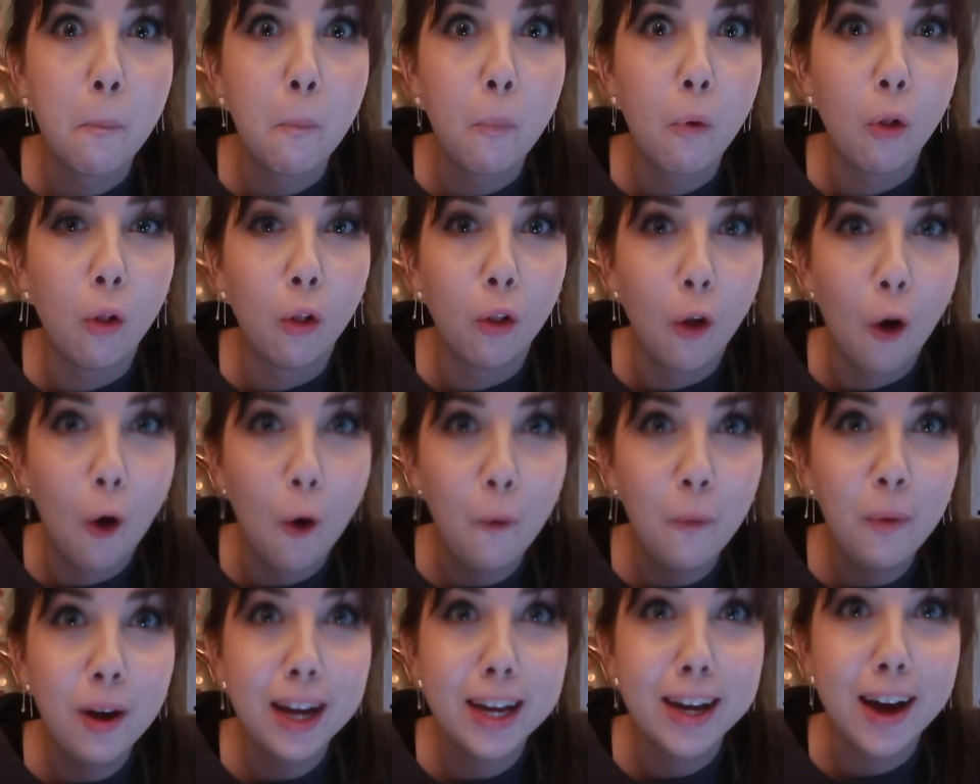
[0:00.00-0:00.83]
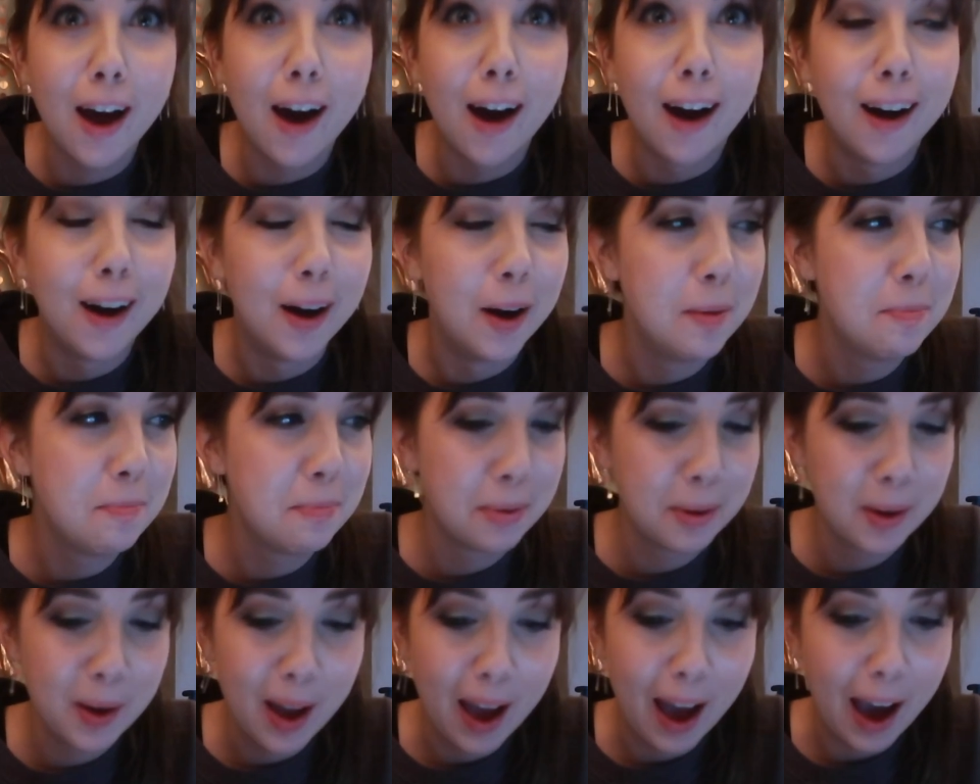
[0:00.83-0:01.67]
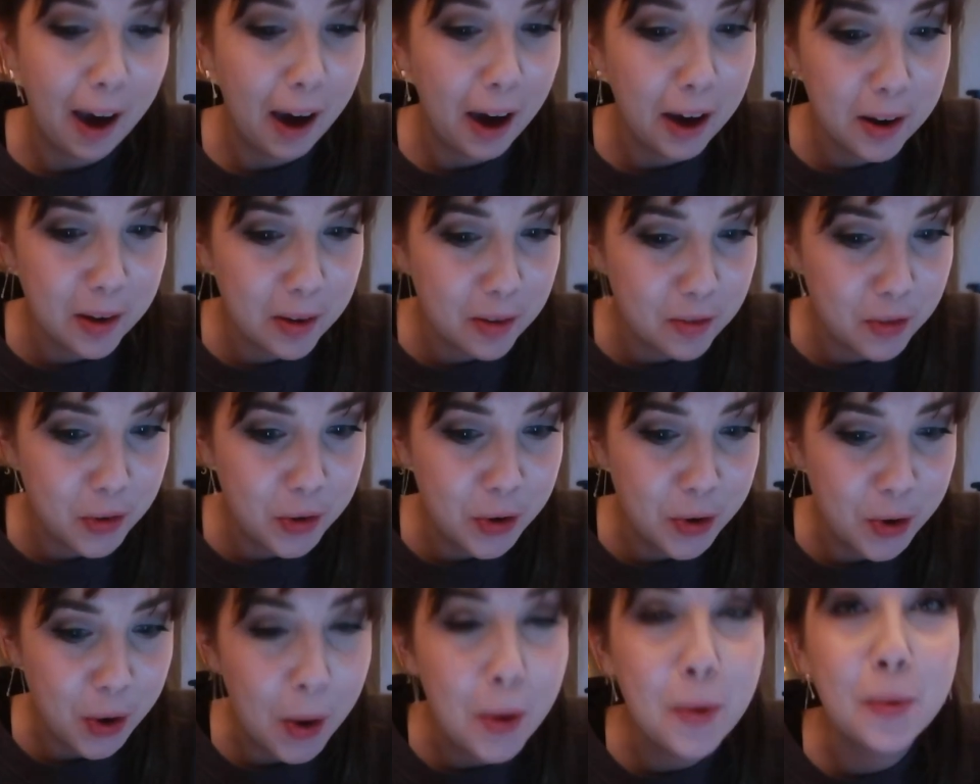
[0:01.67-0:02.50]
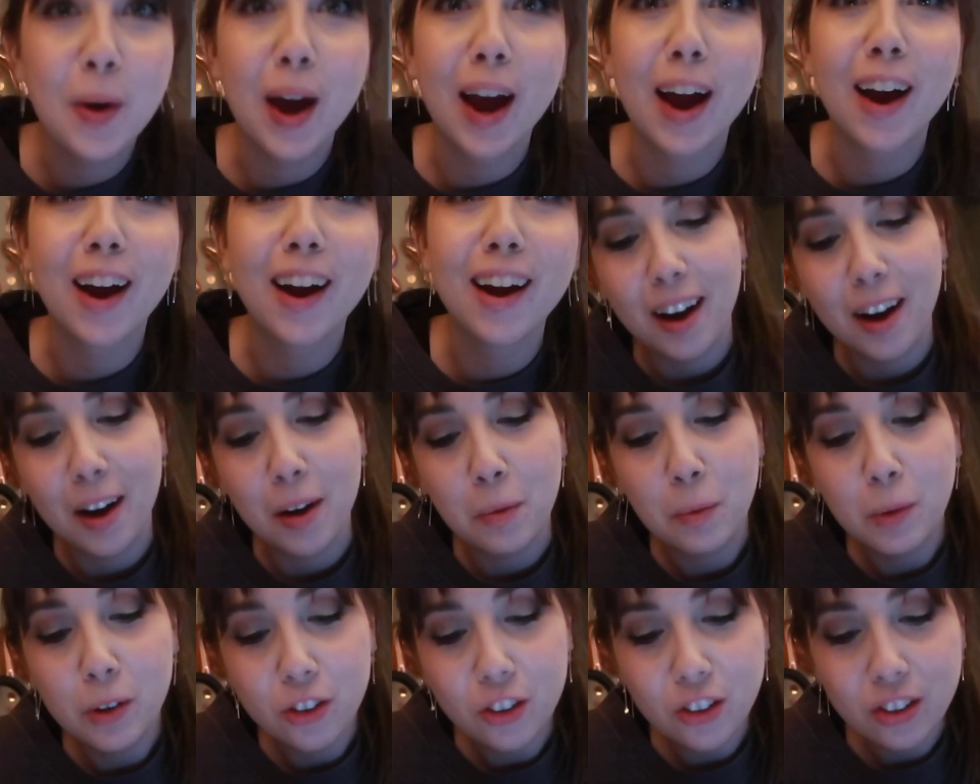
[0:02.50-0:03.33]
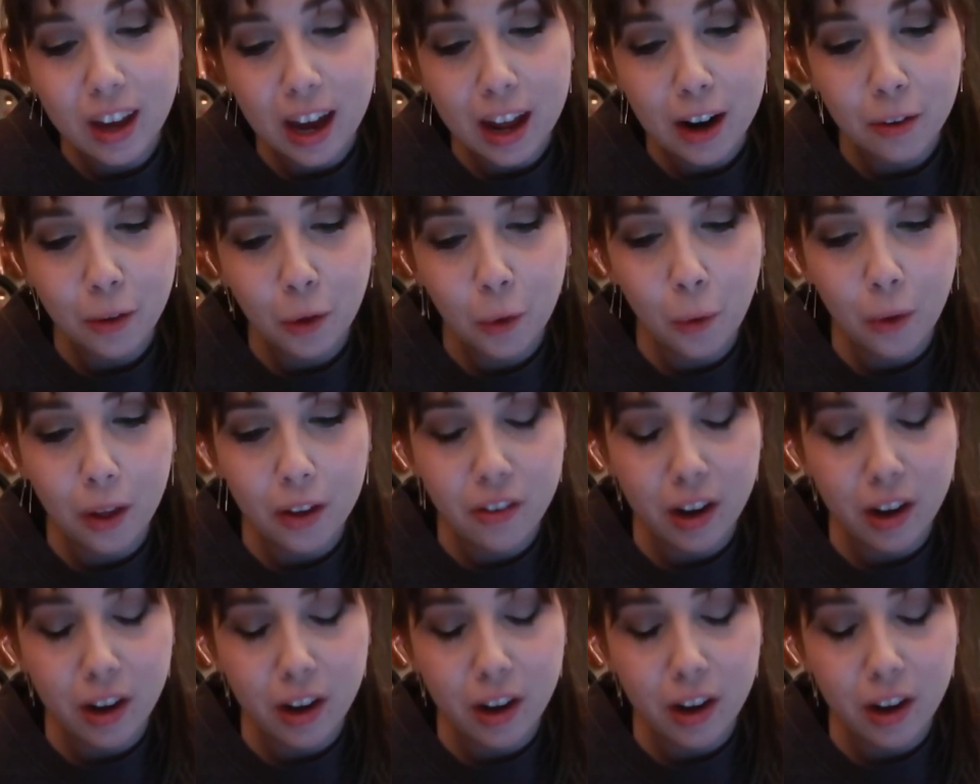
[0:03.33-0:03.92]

blowing up out of nowhere, which is kind of cool.